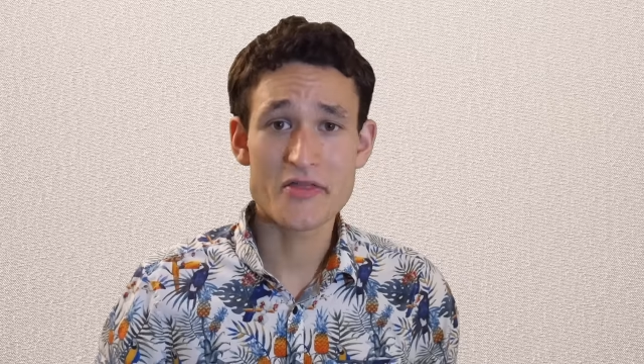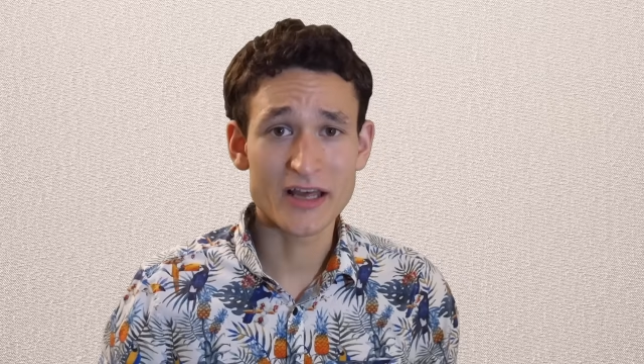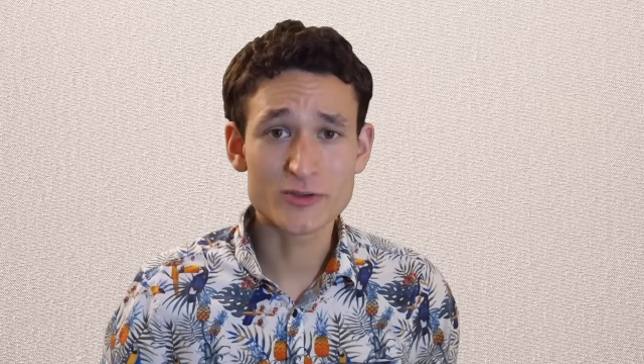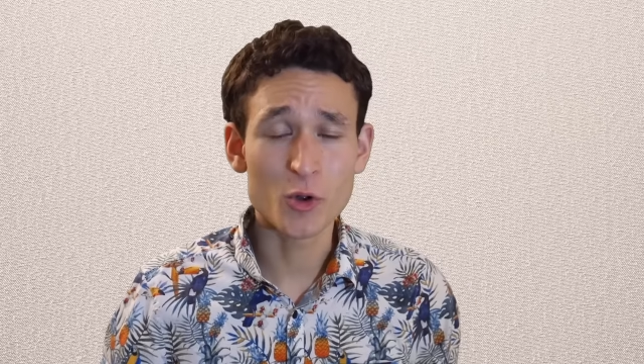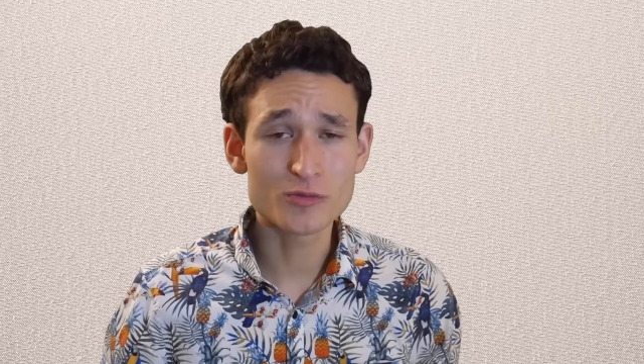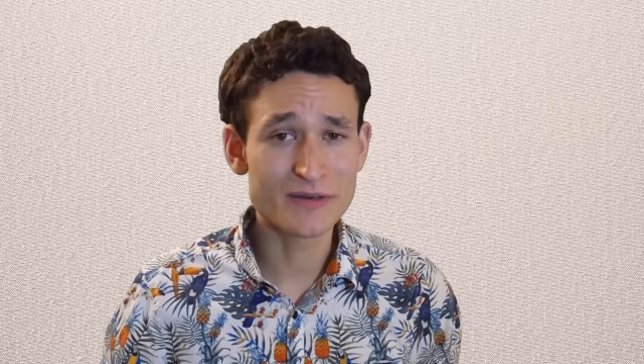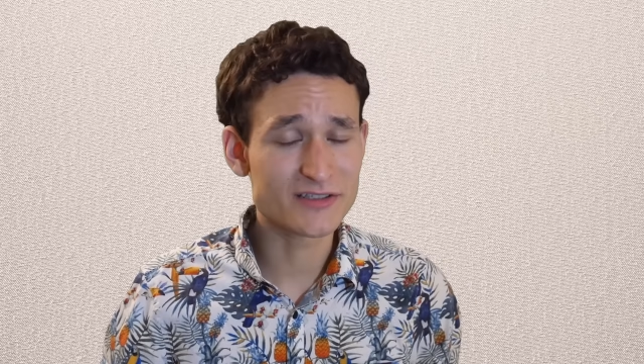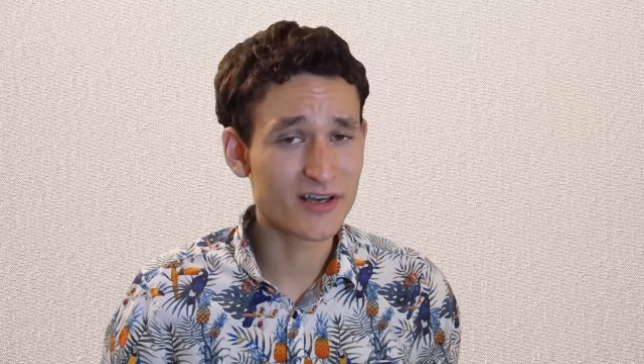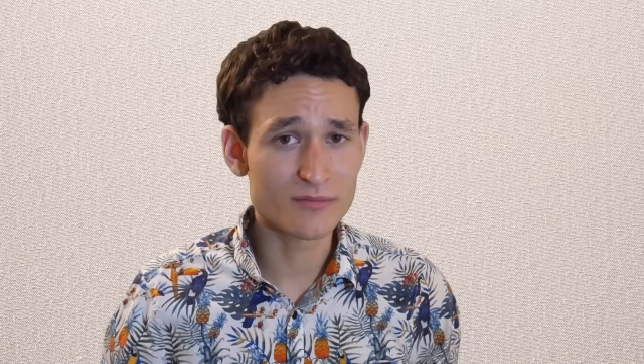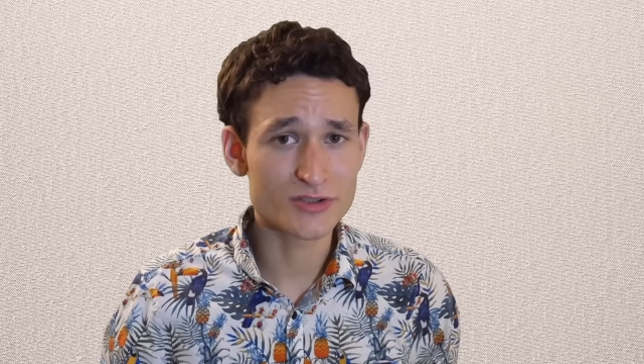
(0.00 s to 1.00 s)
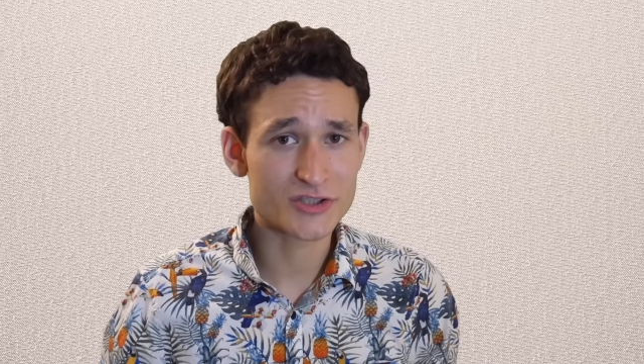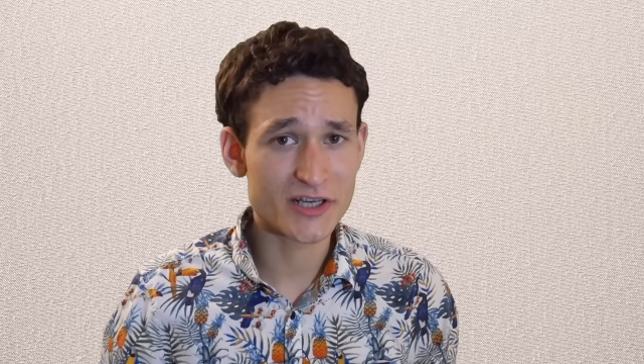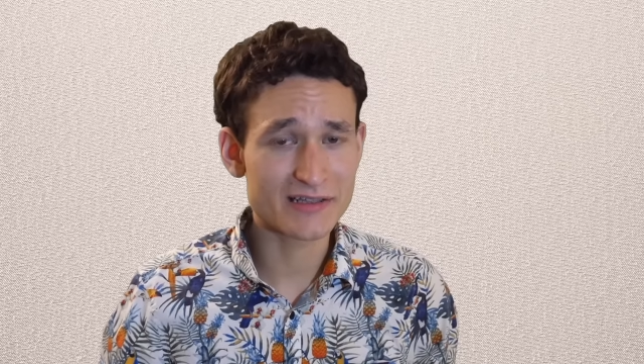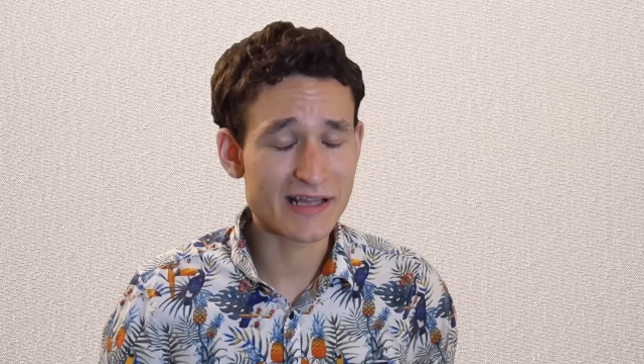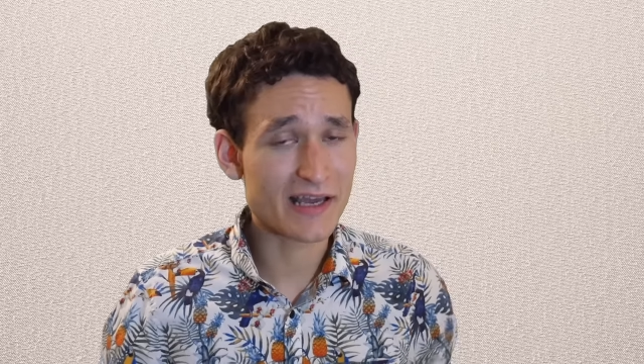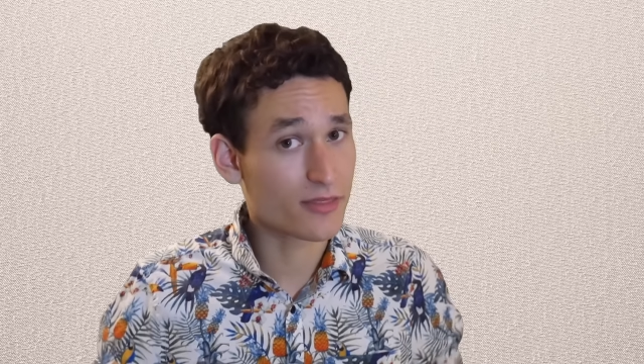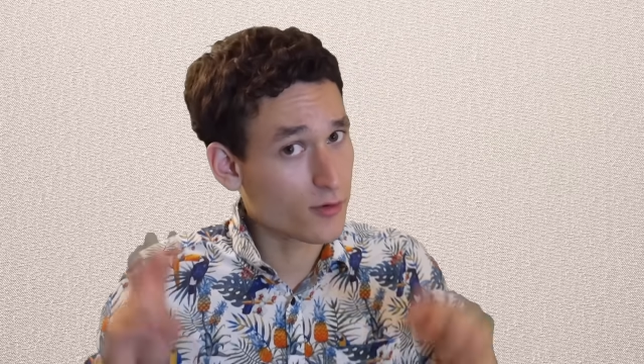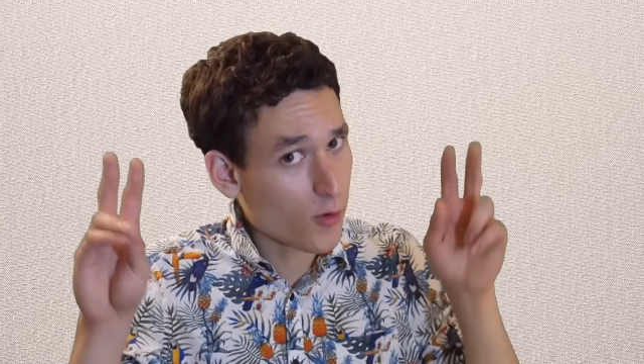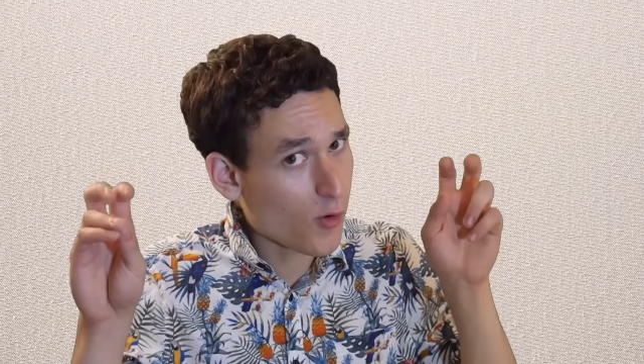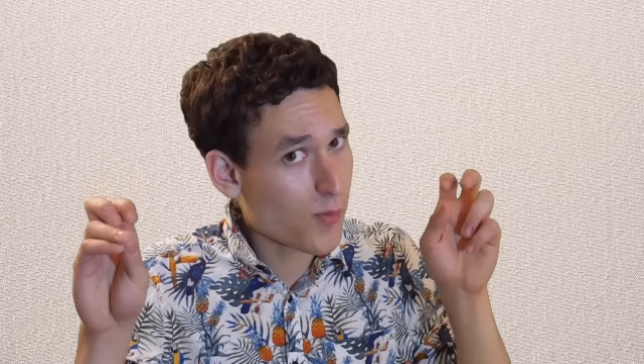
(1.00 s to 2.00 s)
They told me dumb shit like
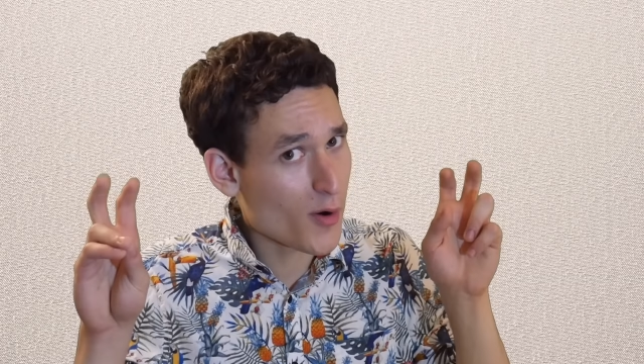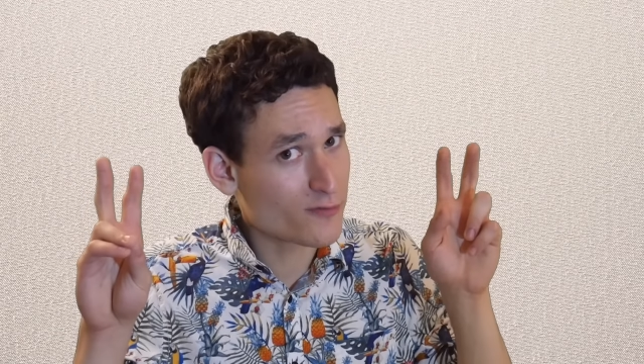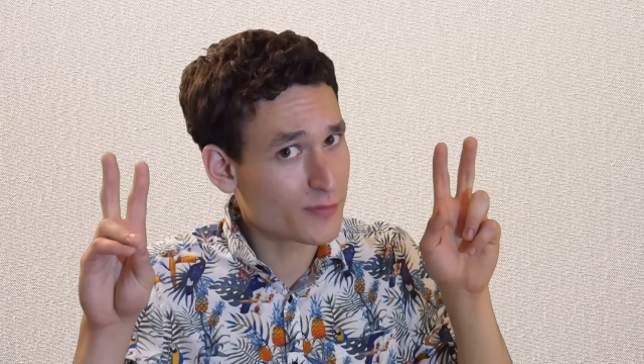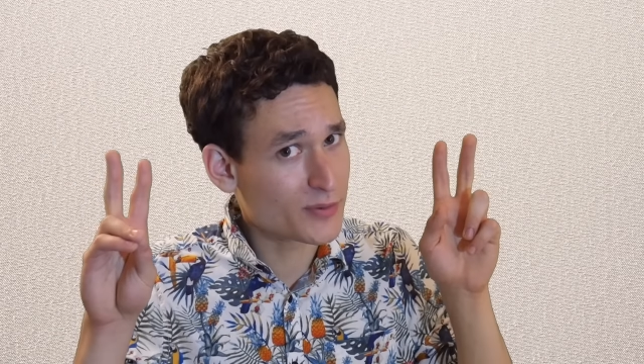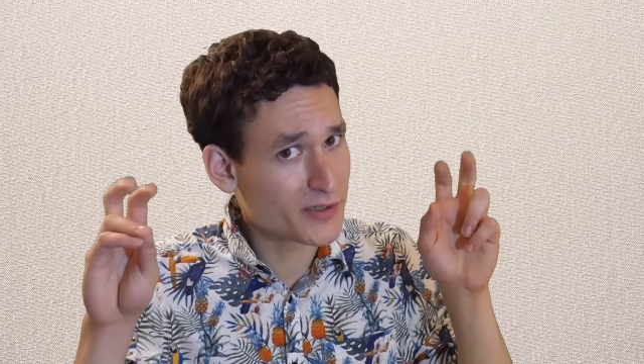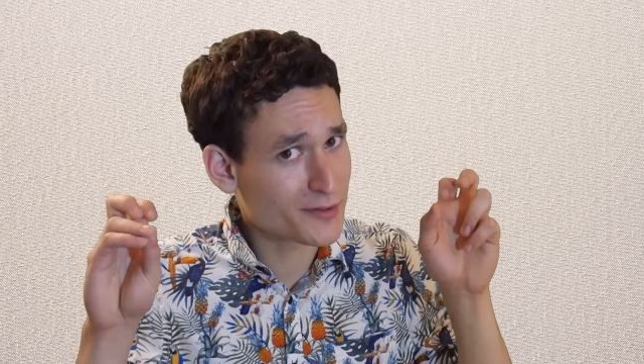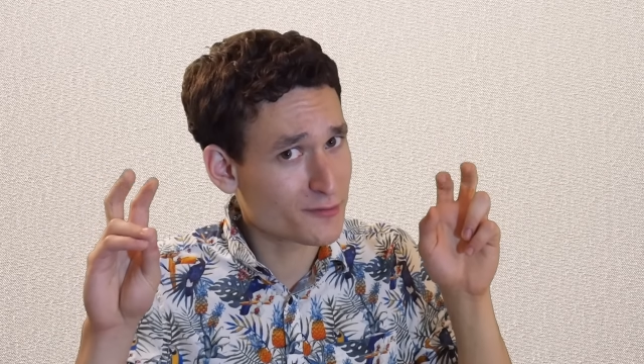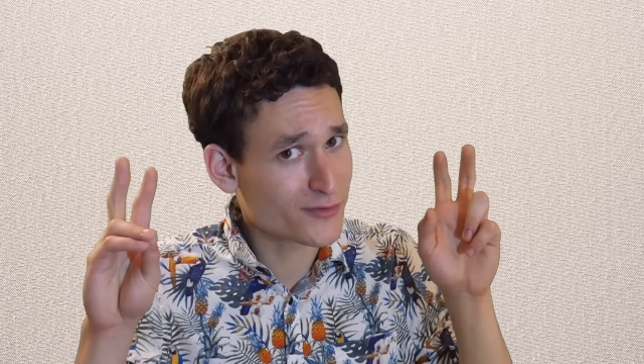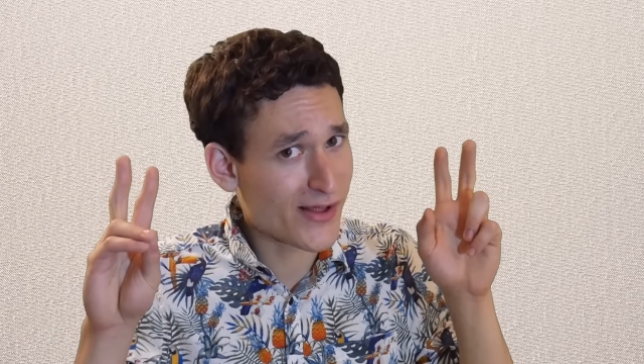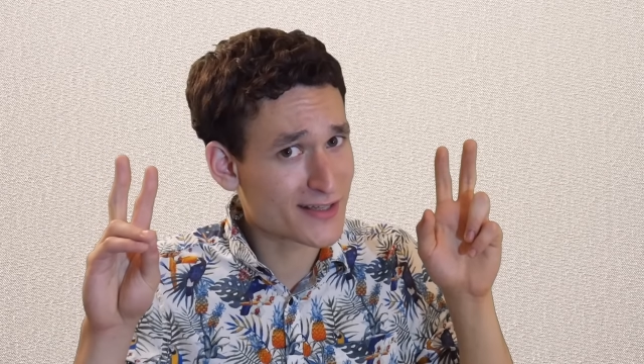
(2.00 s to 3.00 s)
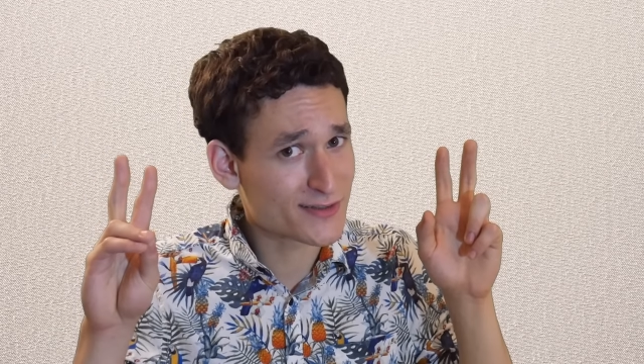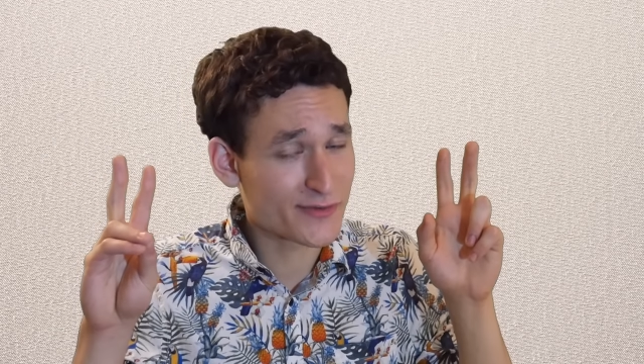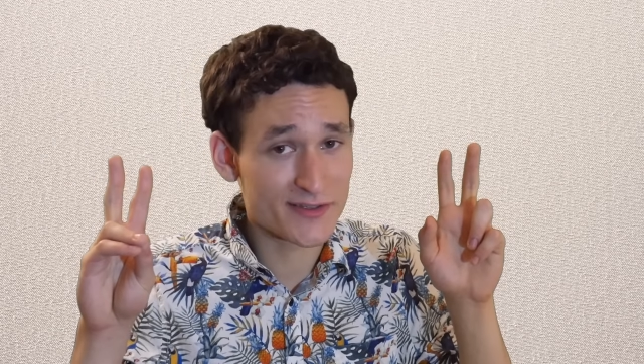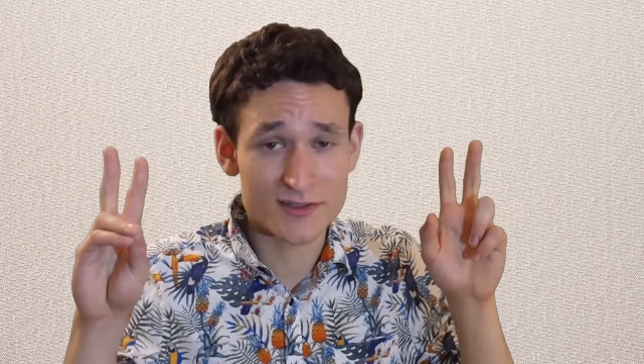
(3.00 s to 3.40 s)
the whole point of a political philosophy